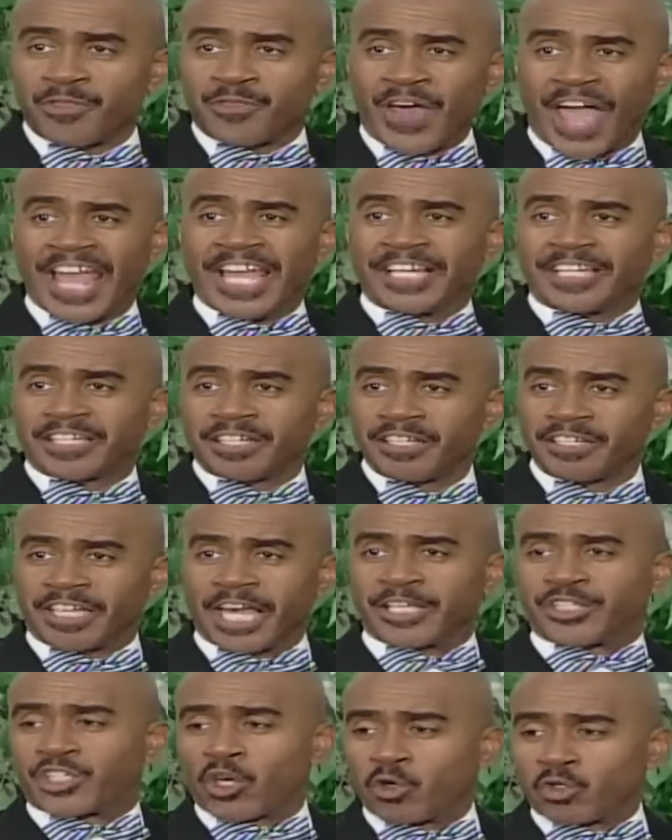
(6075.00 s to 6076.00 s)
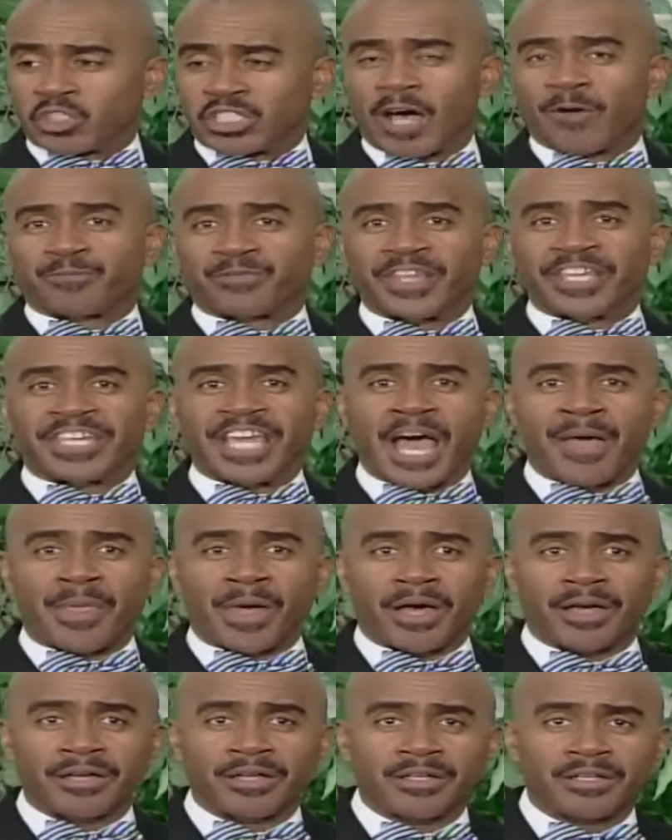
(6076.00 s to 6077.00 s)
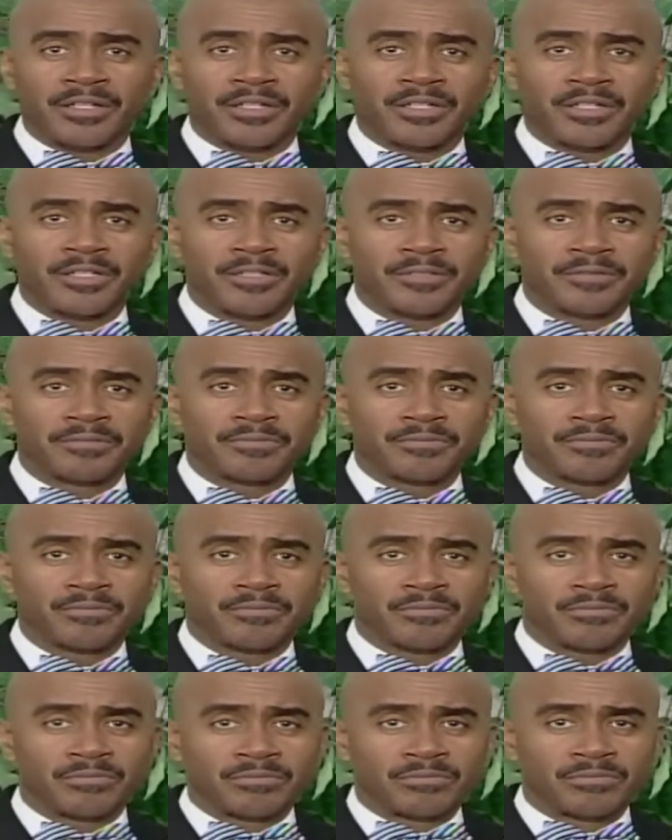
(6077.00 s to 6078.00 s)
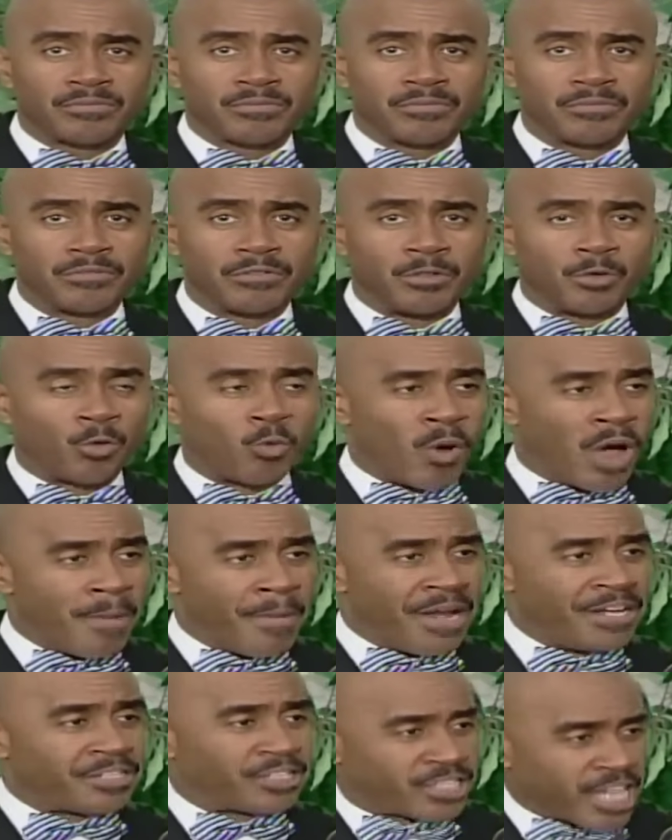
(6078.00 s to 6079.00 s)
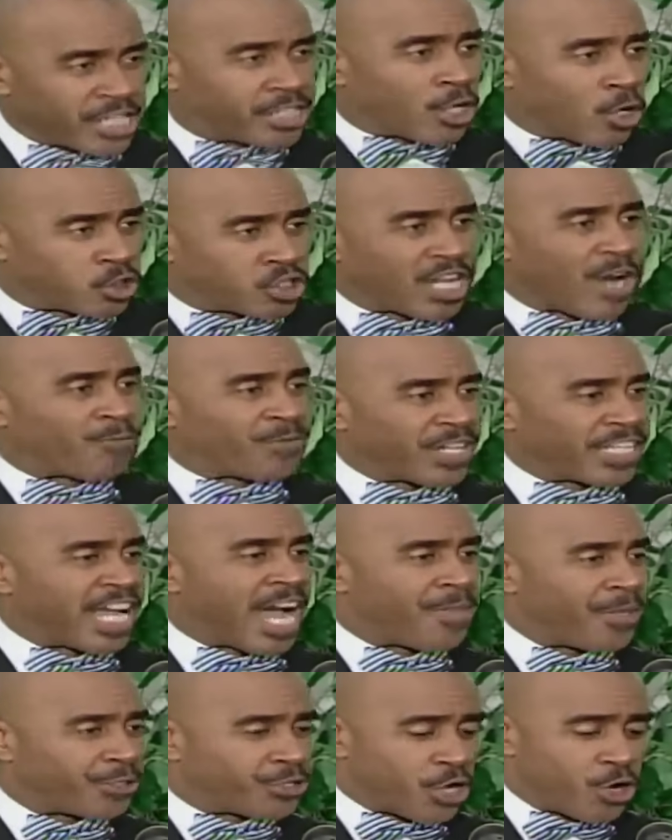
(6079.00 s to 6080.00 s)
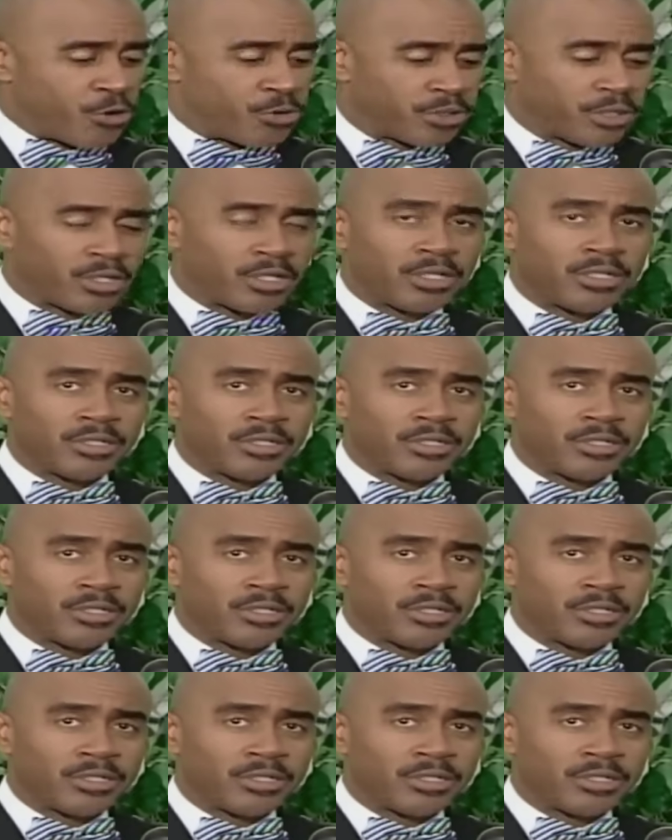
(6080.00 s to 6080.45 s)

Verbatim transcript: Get Think, get yourself together. Right, get yourself together. Women, get yourself together too.